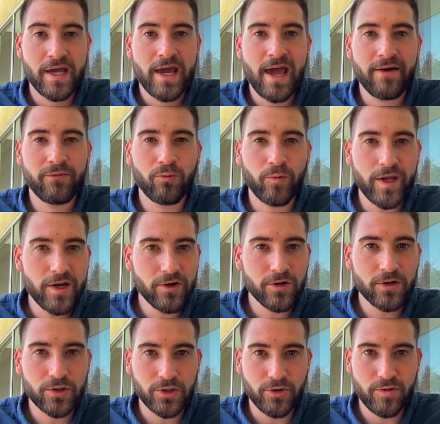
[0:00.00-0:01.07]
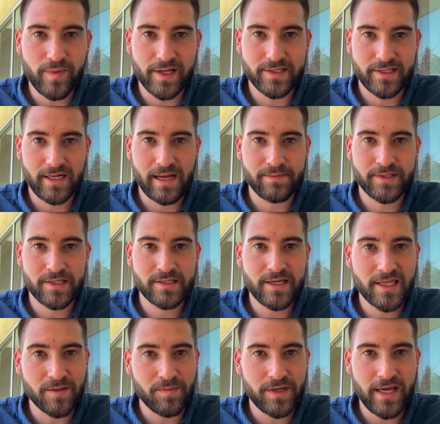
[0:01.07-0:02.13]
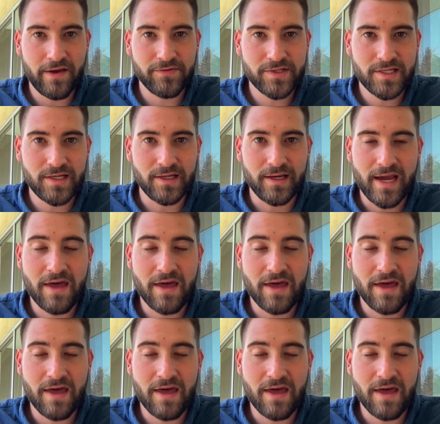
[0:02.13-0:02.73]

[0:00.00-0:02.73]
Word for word: have weaker glutamate synapses in the PFC,